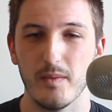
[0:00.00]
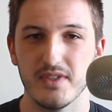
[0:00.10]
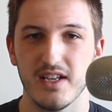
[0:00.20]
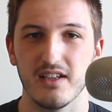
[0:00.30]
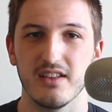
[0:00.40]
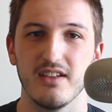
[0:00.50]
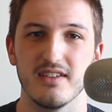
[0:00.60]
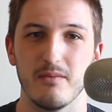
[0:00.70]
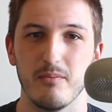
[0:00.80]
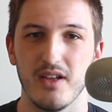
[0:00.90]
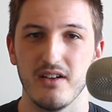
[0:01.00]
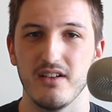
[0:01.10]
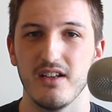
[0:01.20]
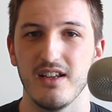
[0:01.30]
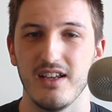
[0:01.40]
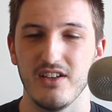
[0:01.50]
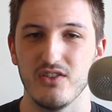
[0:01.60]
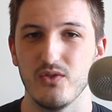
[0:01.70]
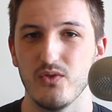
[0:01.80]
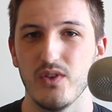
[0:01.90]
web tech that's embedded
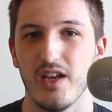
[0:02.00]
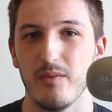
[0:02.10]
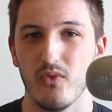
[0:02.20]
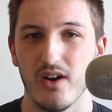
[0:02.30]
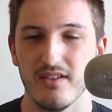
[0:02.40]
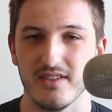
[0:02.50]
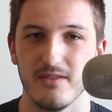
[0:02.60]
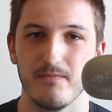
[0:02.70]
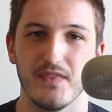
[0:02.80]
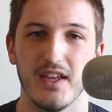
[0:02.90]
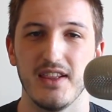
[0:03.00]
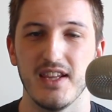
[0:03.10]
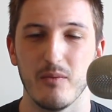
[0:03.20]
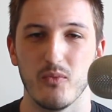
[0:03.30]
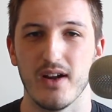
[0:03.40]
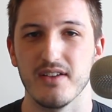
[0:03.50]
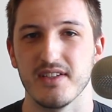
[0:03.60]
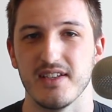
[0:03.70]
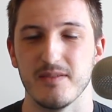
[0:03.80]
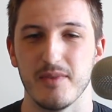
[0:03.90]
into a browser. And that
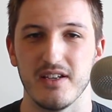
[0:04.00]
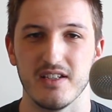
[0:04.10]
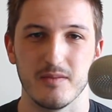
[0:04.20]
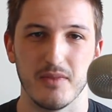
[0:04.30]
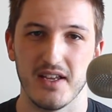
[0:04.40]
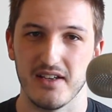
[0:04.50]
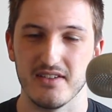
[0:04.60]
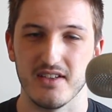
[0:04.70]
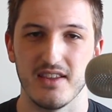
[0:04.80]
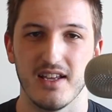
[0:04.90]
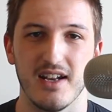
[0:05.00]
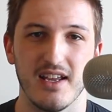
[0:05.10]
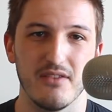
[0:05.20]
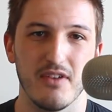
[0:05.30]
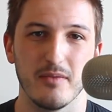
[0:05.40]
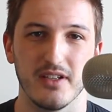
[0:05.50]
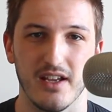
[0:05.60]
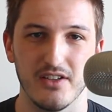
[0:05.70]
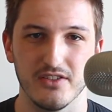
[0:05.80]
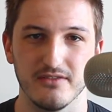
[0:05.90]
browser is being displayed inside that native
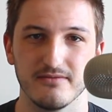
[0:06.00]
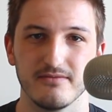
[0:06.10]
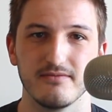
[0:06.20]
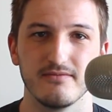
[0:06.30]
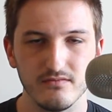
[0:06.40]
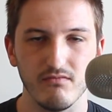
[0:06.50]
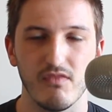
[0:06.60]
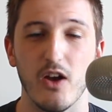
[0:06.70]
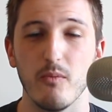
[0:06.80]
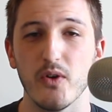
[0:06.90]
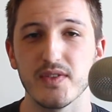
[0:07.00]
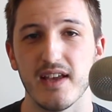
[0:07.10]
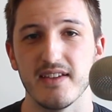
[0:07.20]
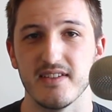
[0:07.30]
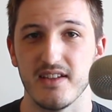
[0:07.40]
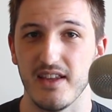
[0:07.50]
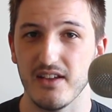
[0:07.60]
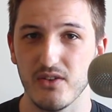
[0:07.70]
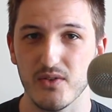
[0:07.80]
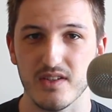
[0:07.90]
application. Now, in most cases to the
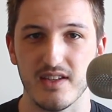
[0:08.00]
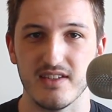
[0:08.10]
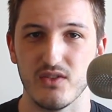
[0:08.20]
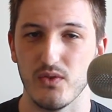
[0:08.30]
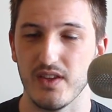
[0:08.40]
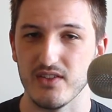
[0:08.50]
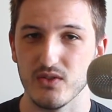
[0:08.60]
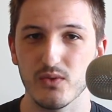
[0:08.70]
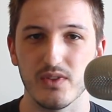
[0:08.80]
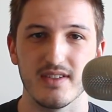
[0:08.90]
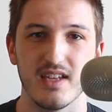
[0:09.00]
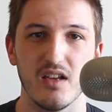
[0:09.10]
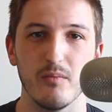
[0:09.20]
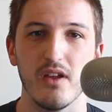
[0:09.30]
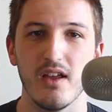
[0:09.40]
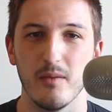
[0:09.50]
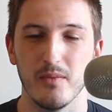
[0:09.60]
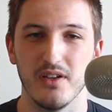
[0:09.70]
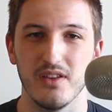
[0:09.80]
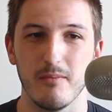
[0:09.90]
end user, these two things look the same,
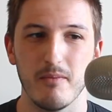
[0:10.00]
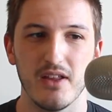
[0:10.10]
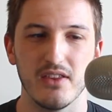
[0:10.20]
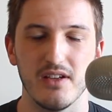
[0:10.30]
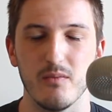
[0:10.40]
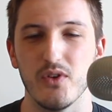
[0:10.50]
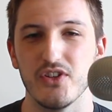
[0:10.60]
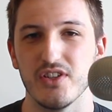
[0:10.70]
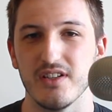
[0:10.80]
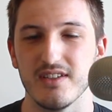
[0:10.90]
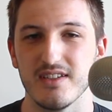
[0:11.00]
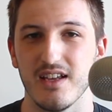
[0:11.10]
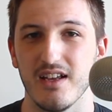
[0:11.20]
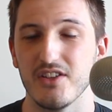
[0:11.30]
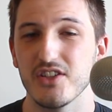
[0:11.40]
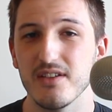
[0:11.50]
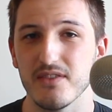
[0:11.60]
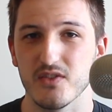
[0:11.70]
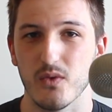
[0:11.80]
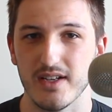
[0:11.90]
but the method in which it's uh,
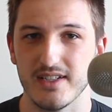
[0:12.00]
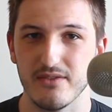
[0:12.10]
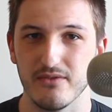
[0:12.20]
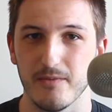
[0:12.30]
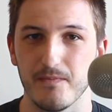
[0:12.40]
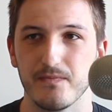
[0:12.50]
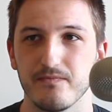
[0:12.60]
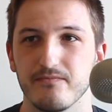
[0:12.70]
achieved is quite different